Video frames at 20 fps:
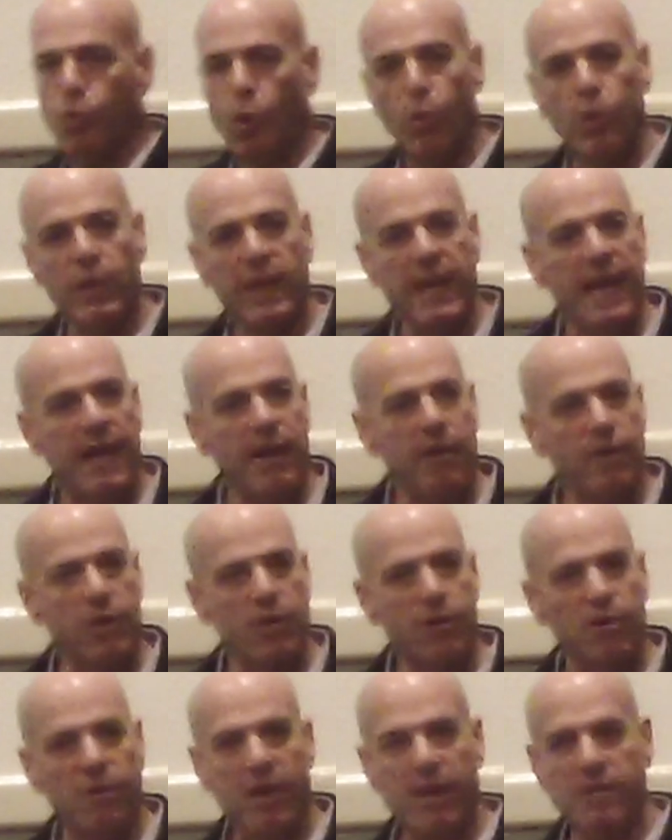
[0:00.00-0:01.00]
roll it out
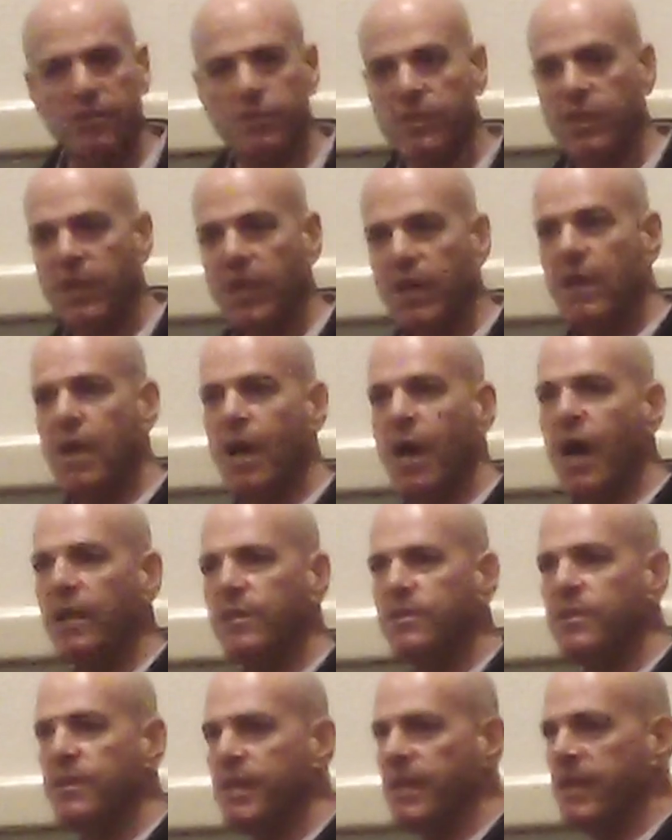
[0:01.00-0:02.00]
across
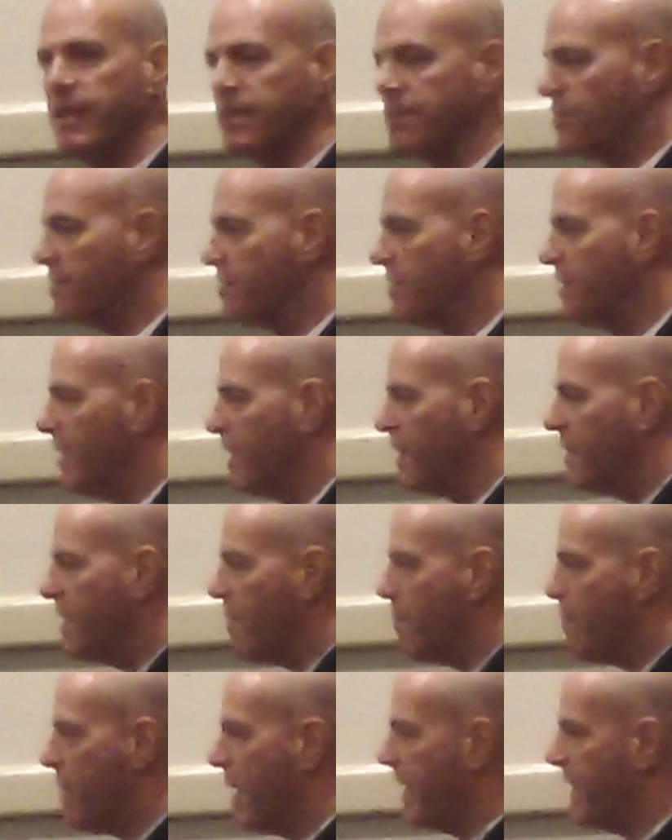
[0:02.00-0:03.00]
continents
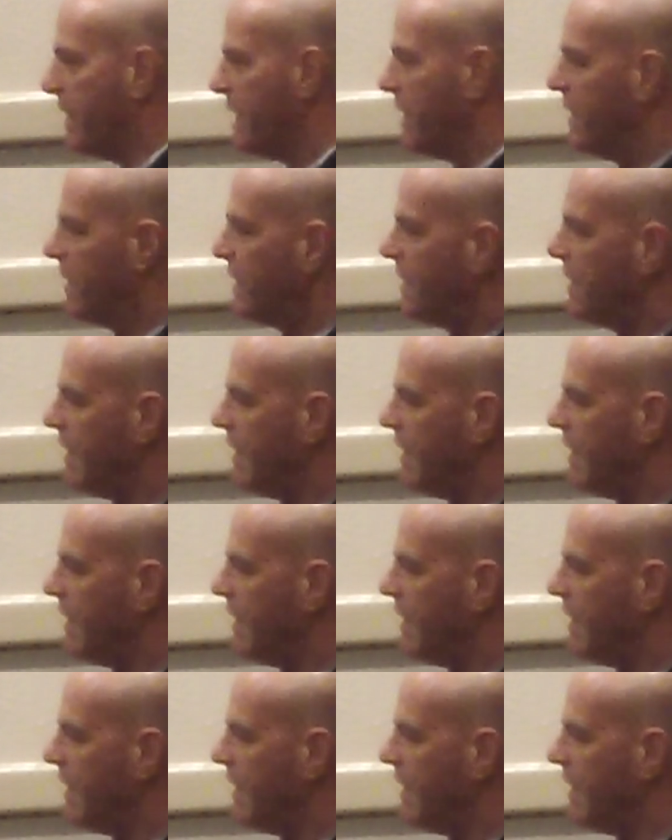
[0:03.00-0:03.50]
that might